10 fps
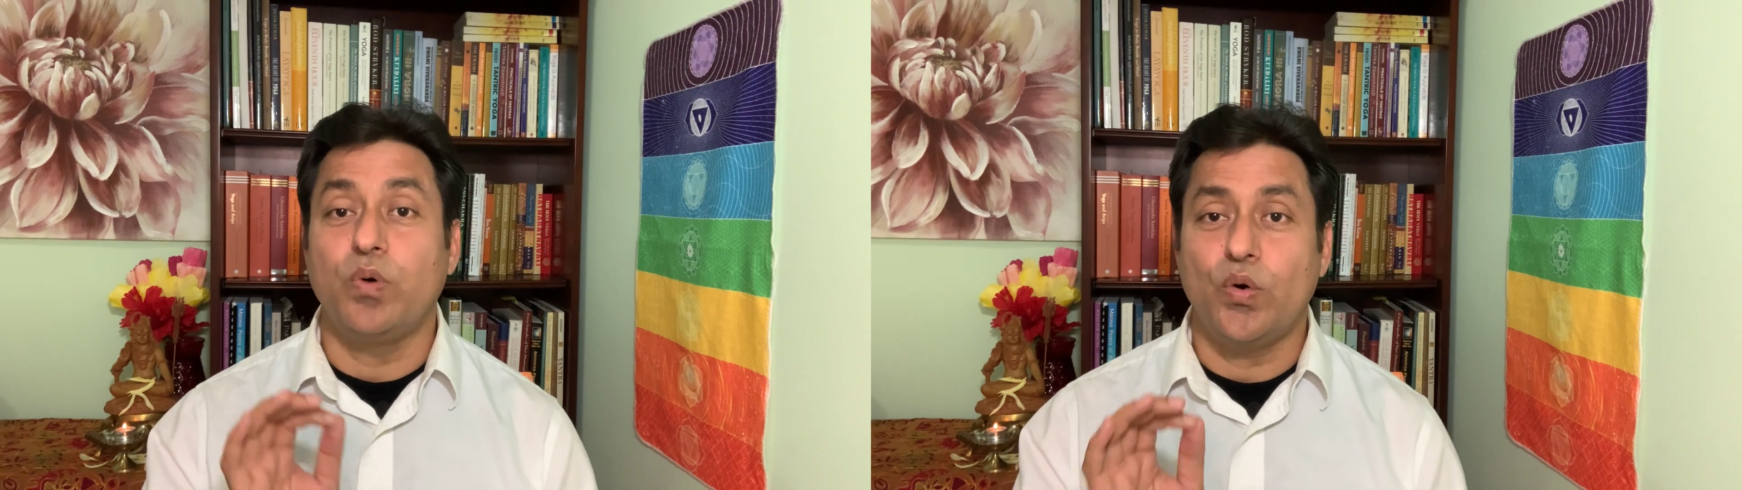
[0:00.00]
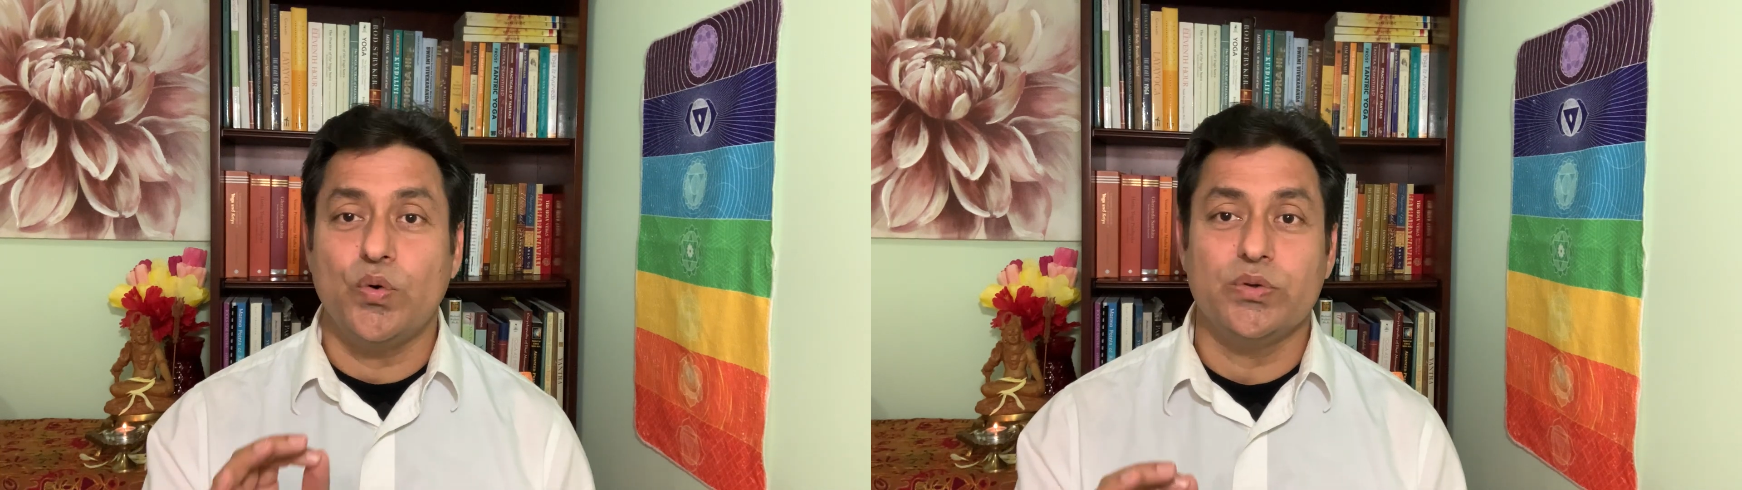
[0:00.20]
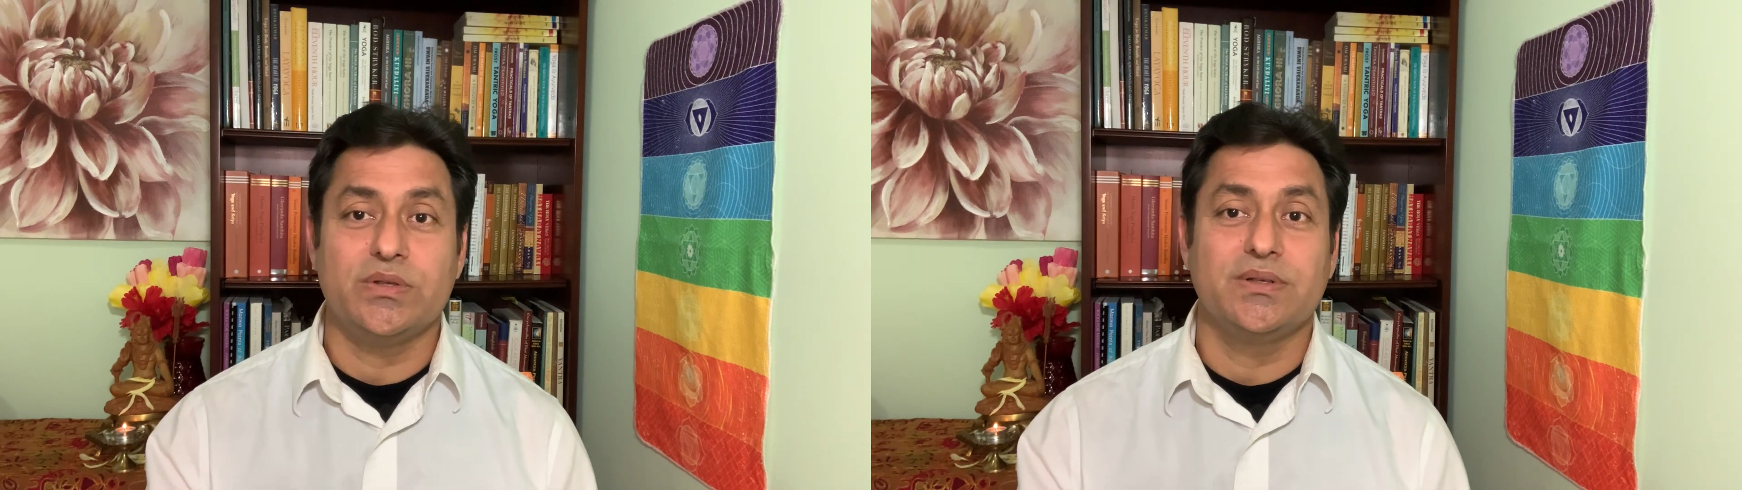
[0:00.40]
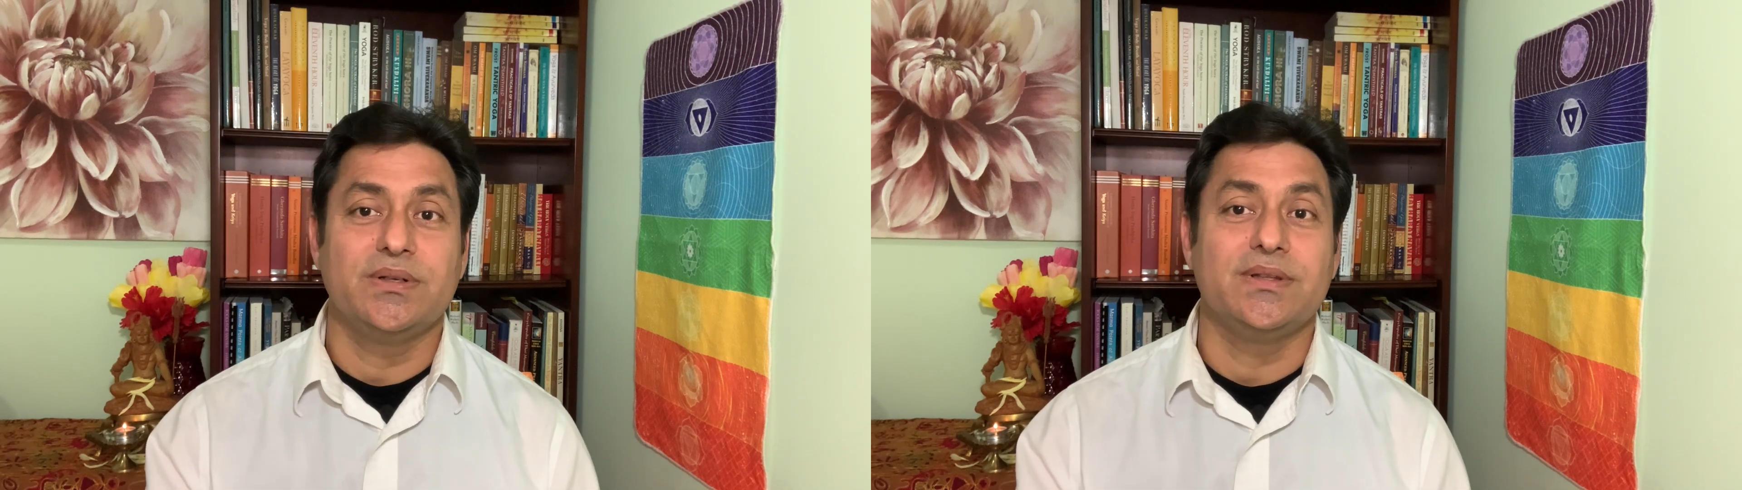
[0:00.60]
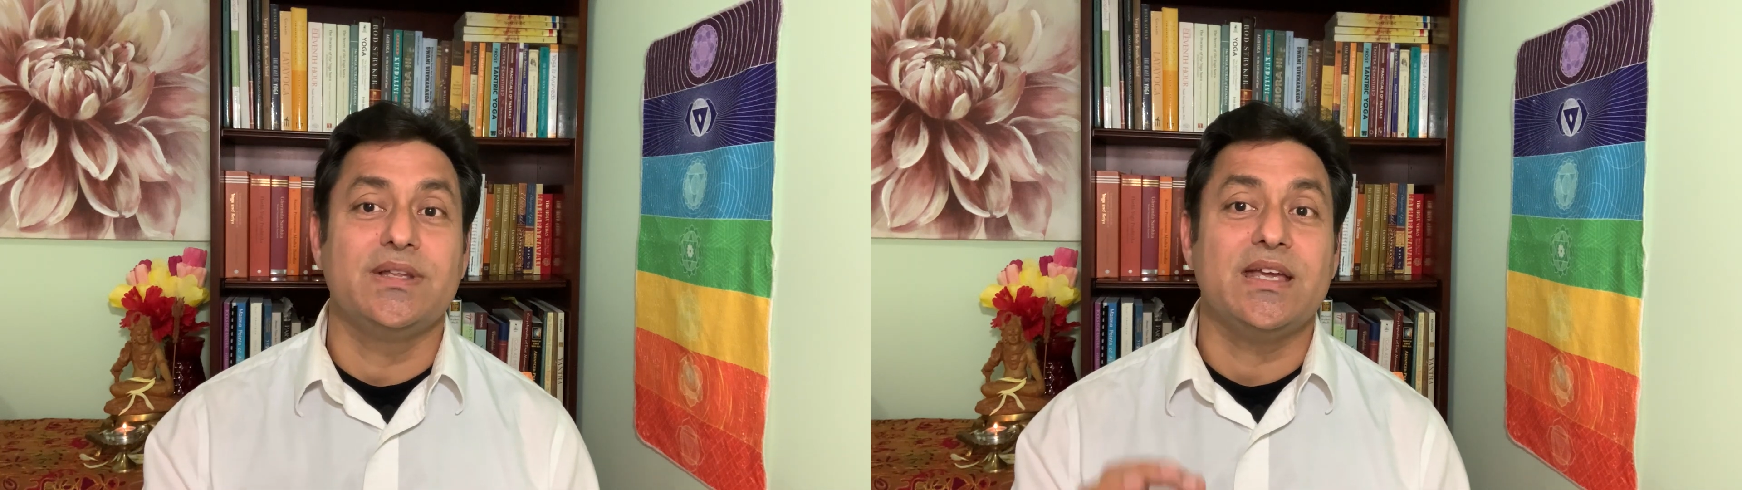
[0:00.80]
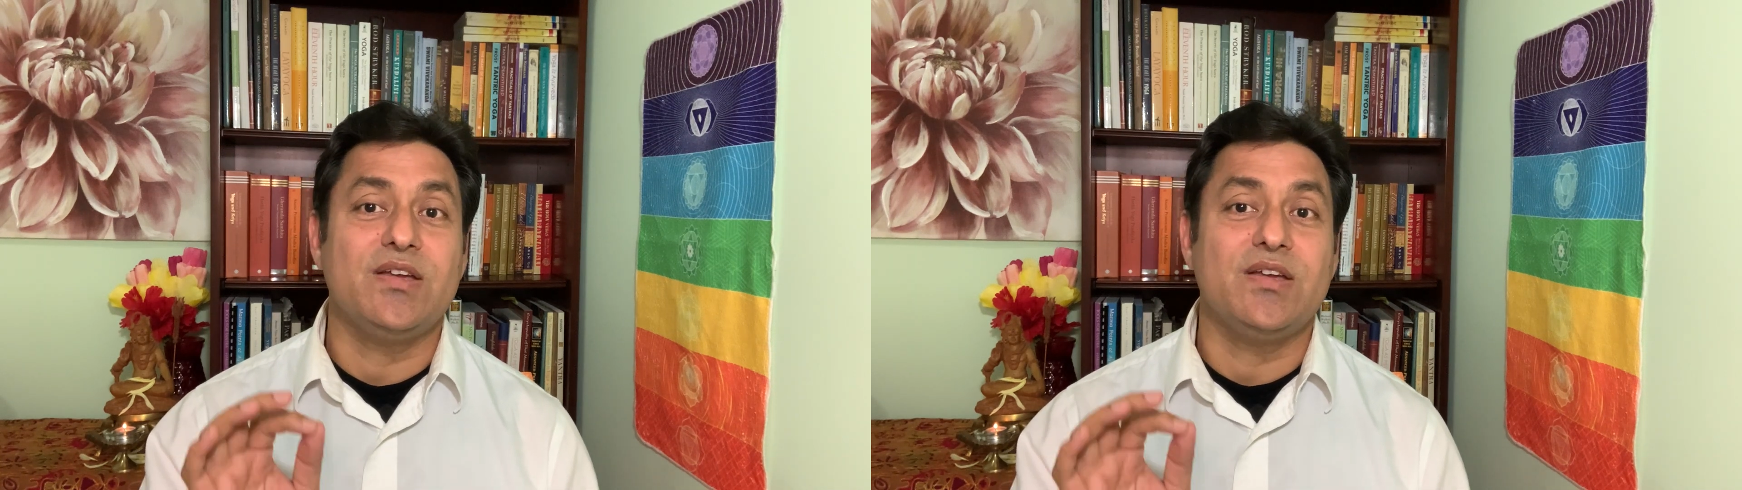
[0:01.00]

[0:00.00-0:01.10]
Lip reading: both the